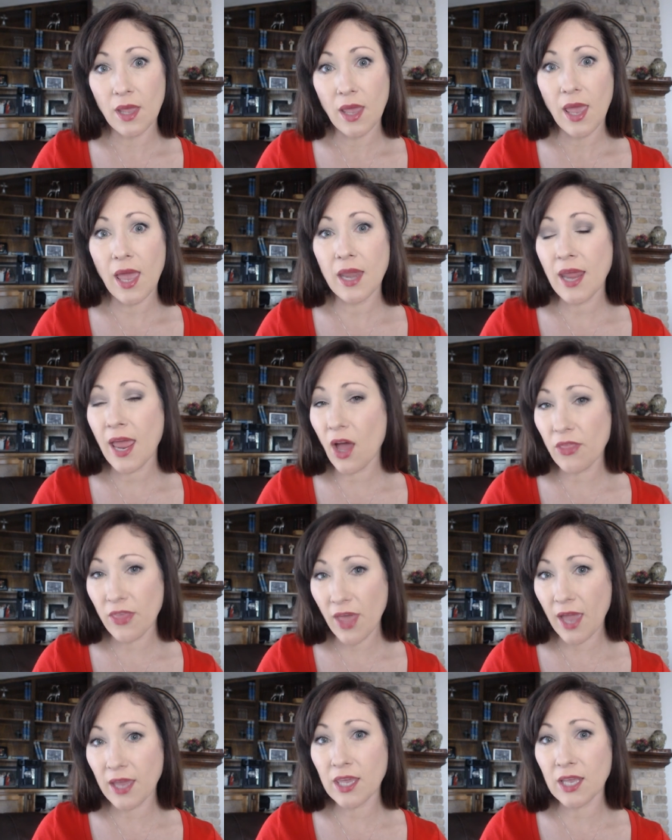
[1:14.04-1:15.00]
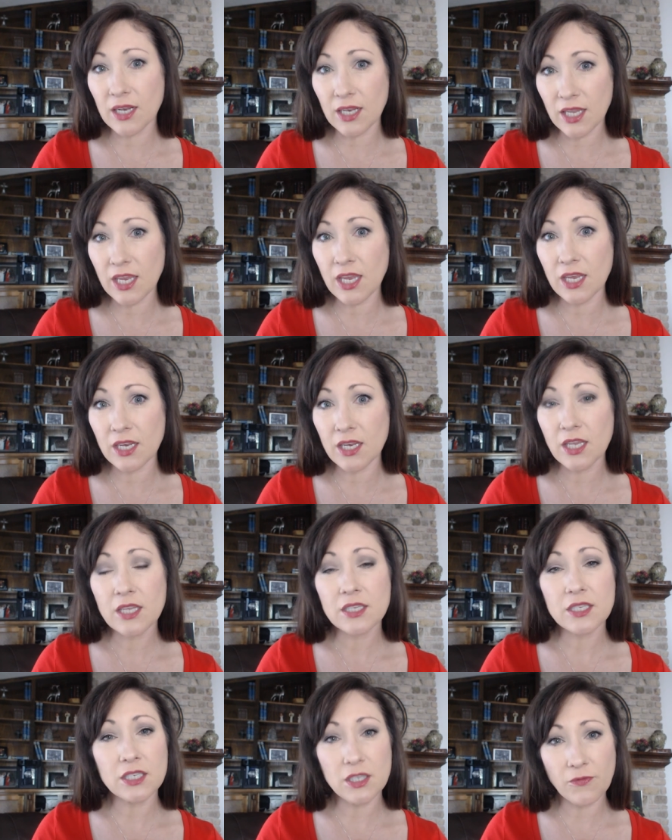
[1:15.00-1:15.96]
and how that can lead
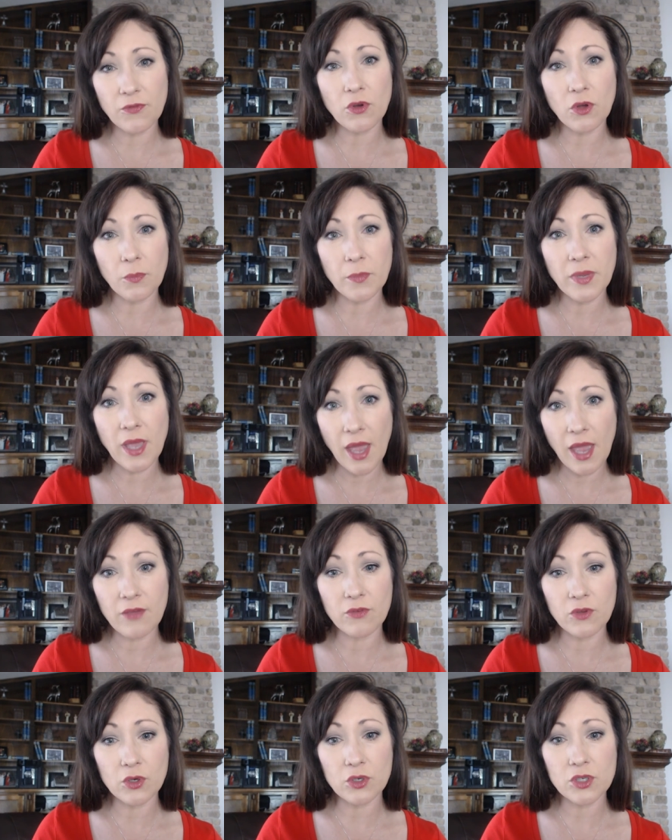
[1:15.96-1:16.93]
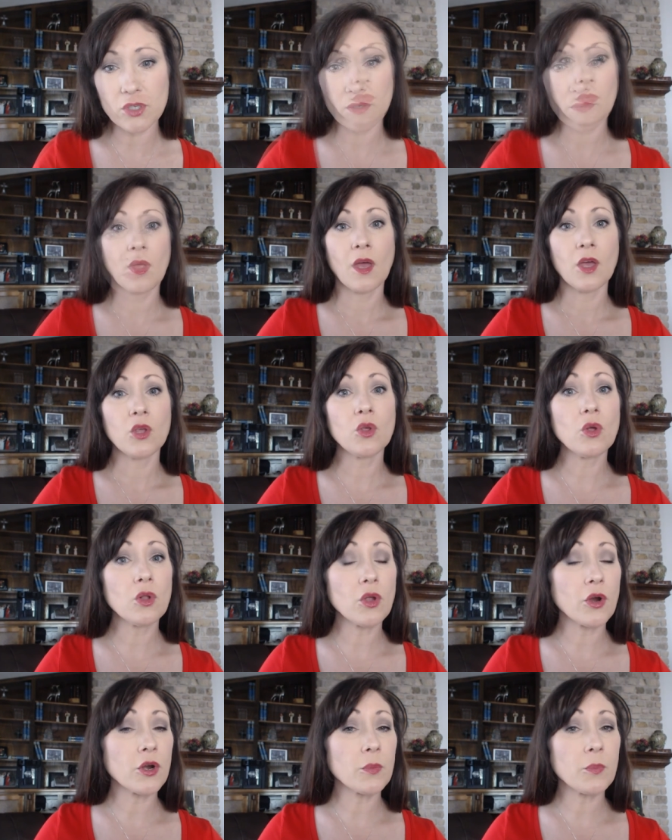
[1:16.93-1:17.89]
to difficult behaviors. You'll
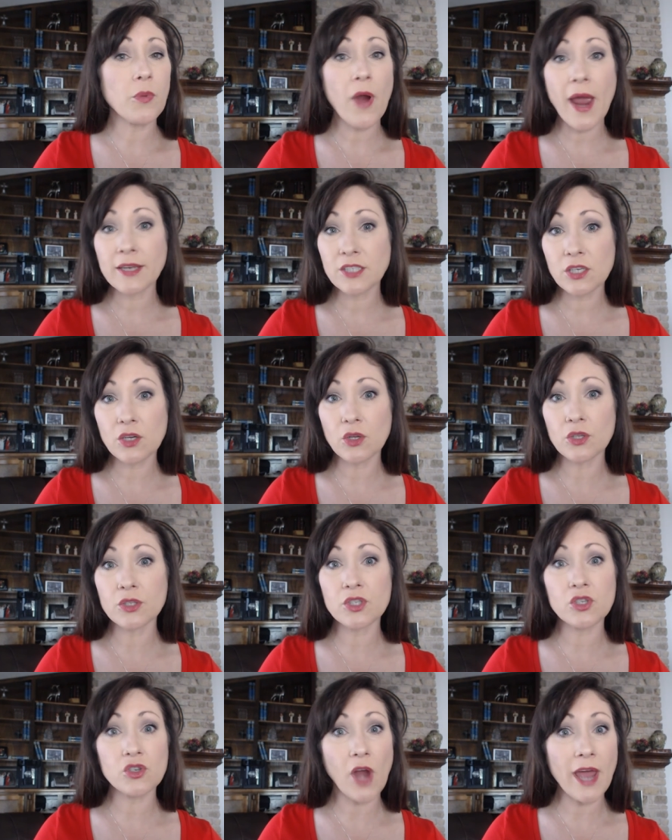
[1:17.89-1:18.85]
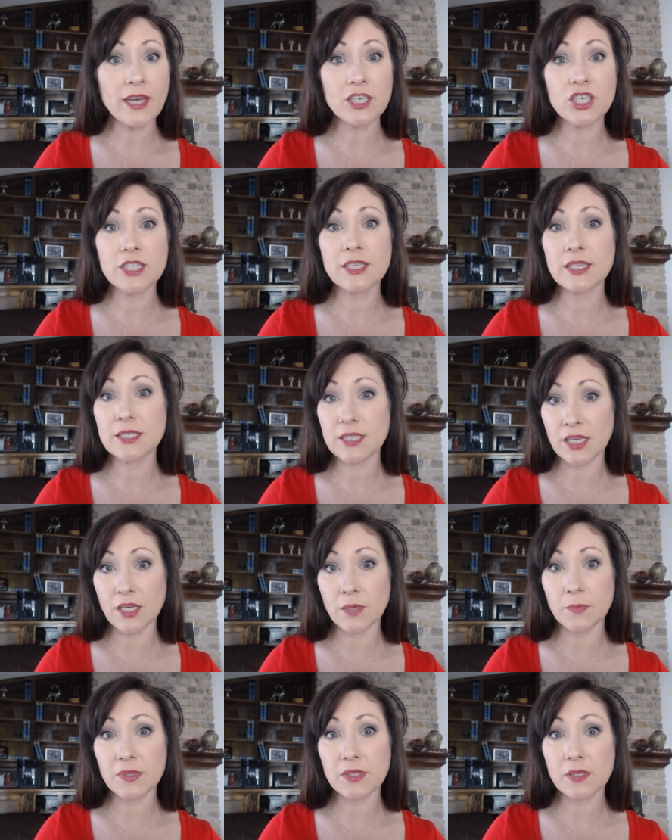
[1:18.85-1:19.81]
learn practical strategies and
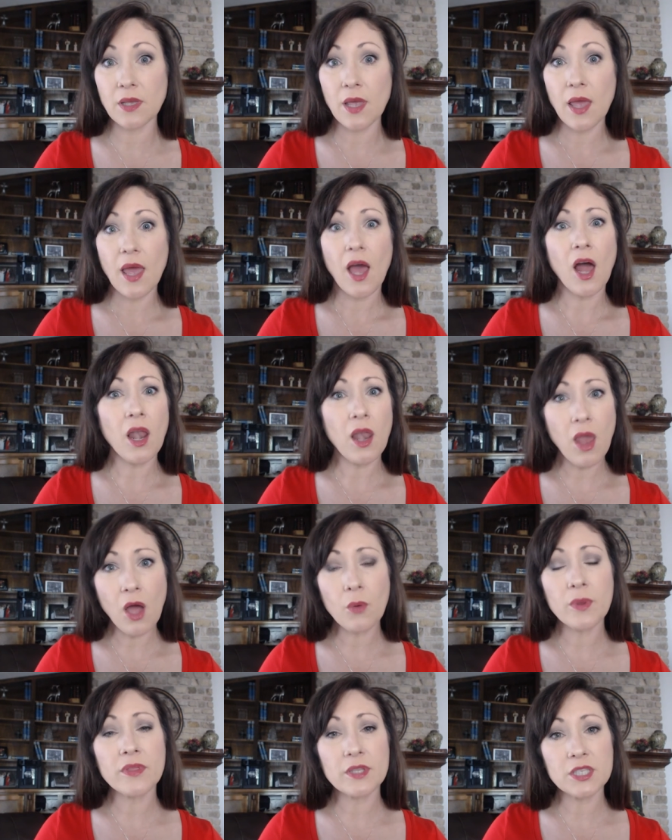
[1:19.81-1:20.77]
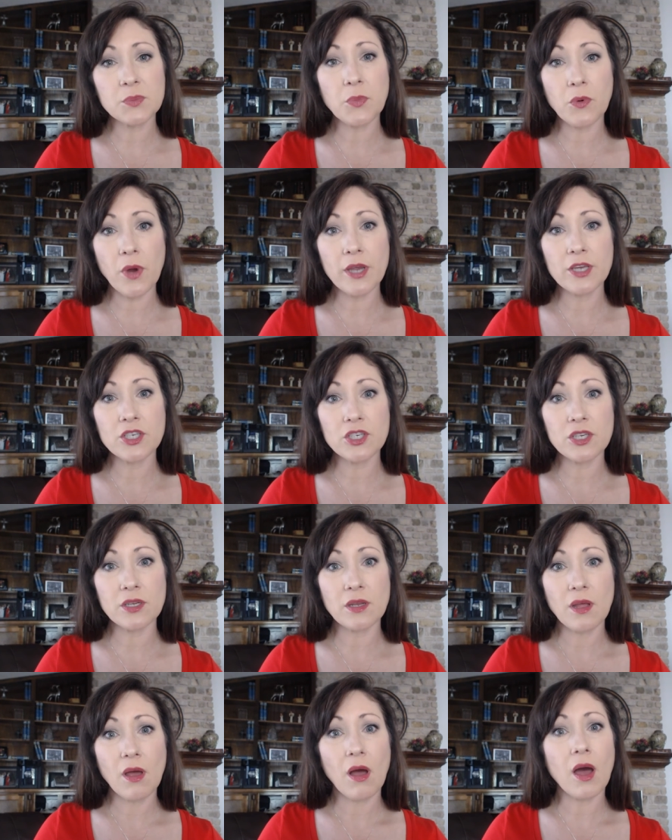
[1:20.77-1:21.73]
tips, along with inspiration
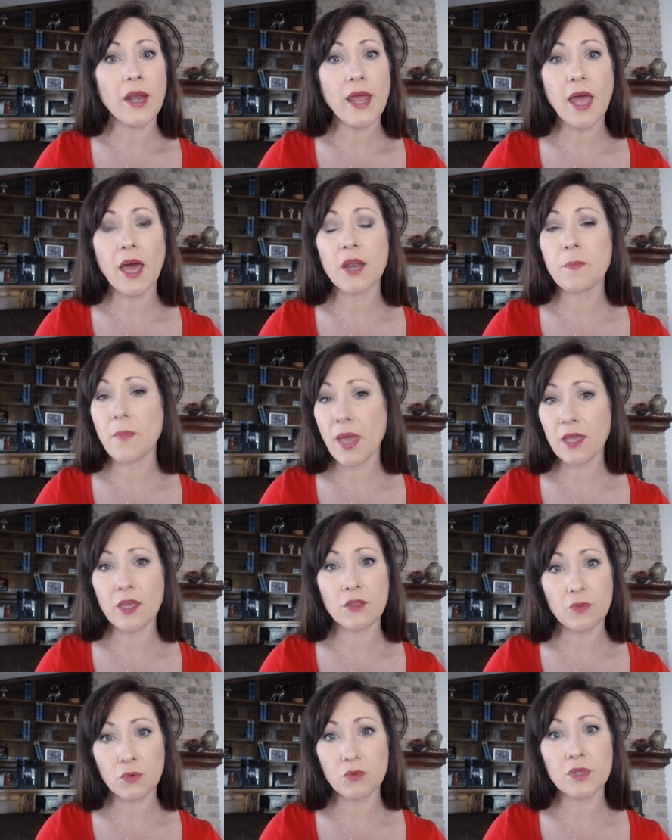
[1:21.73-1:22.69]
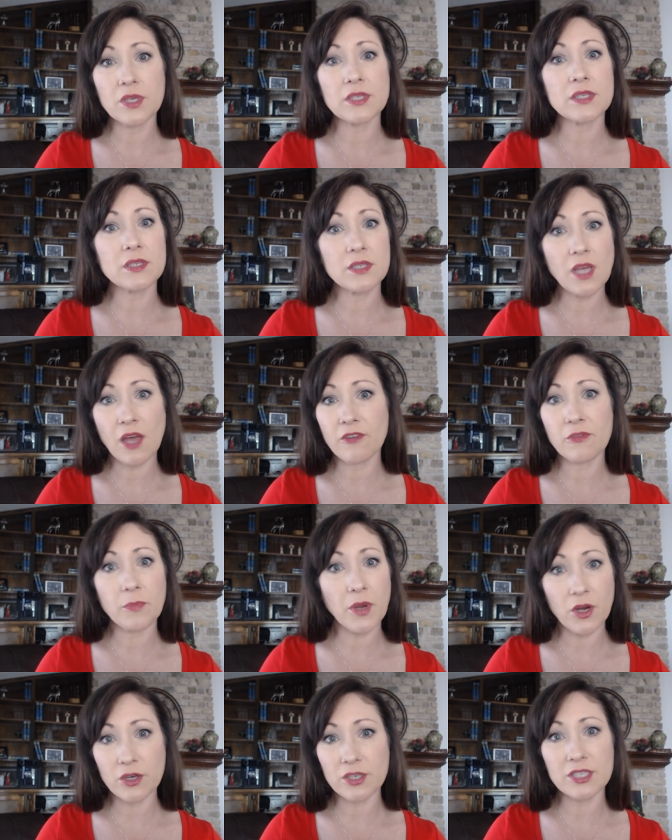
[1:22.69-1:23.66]
on how to make it through this tough
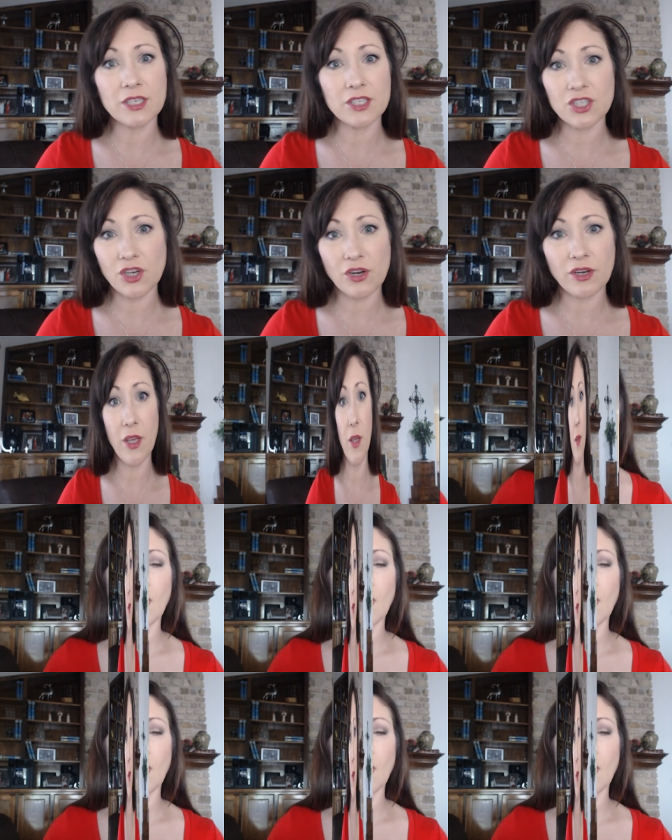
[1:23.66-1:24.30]
parenting journey.